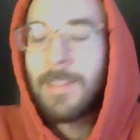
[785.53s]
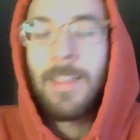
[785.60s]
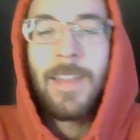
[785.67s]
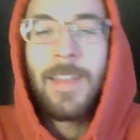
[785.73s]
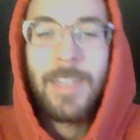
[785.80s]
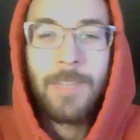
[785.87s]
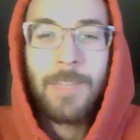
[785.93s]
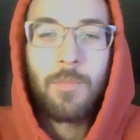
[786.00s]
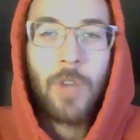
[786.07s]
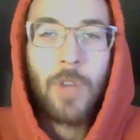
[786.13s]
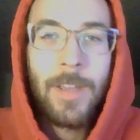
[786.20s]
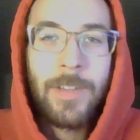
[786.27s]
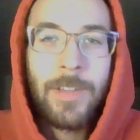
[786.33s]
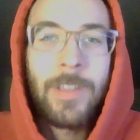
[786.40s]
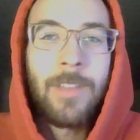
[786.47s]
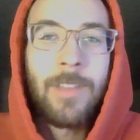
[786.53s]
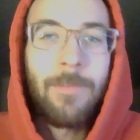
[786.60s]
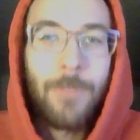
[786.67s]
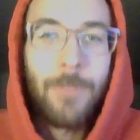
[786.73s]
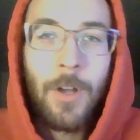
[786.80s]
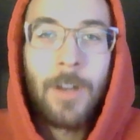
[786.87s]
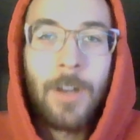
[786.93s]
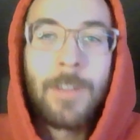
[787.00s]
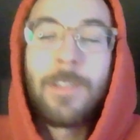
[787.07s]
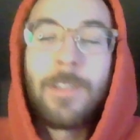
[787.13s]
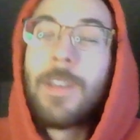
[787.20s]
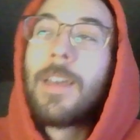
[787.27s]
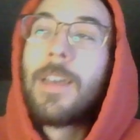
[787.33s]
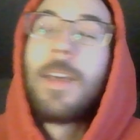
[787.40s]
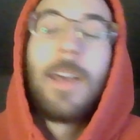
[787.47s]
embracing the flaws,
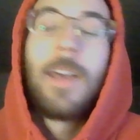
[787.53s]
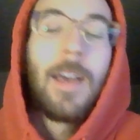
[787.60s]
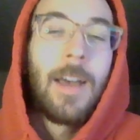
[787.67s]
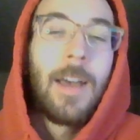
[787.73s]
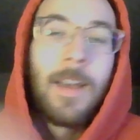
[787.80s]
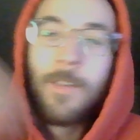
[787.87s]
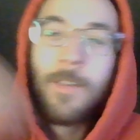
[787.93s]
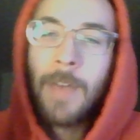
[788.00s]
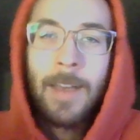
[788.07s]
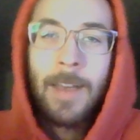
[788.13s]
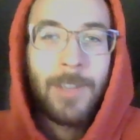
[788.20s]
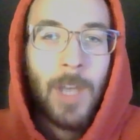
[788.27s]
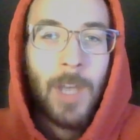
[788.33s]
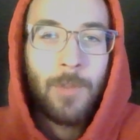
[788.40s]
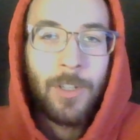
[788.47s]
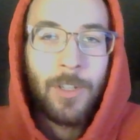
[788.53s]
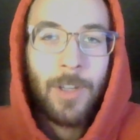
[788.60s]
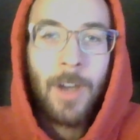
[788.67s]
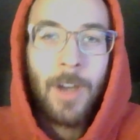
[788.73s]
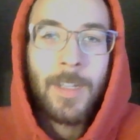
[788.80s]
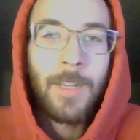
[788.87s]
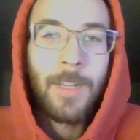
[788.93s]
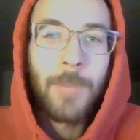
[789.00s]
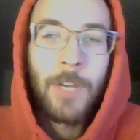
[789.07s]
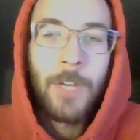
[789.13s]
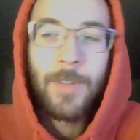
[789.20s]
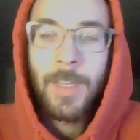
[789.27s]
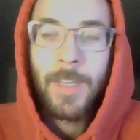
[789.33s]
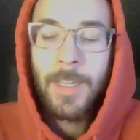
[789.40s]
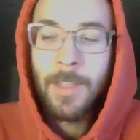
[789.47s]
as I was talking about
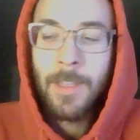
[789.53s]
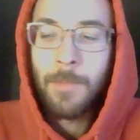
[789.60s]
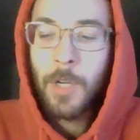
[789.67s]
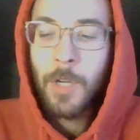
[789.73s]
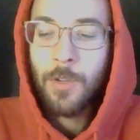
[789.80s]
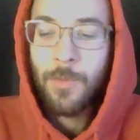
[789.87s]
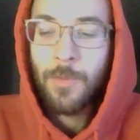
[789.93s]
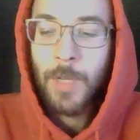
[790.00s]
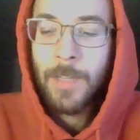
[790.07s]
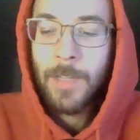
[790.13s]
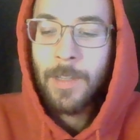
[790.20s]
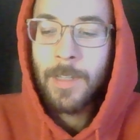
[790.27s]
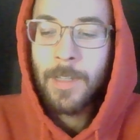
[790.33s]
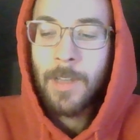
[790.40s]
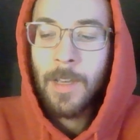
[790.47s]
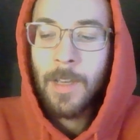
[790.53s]
in the most recent